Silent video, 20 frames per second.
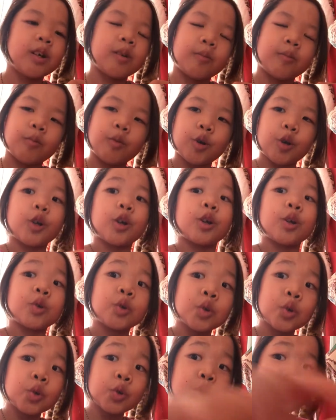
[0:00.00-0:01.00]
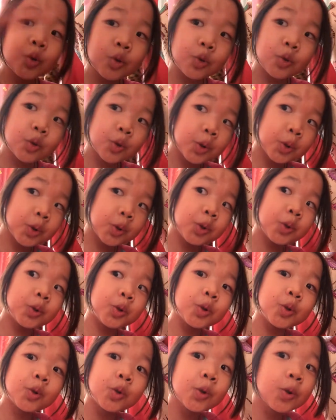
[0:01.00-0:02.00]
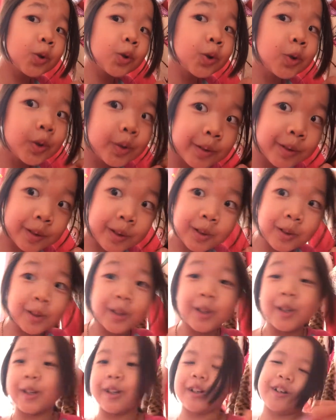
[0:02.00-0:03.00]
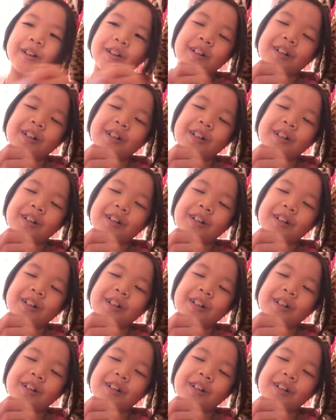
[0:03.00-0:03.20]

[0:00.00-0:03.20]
more cooler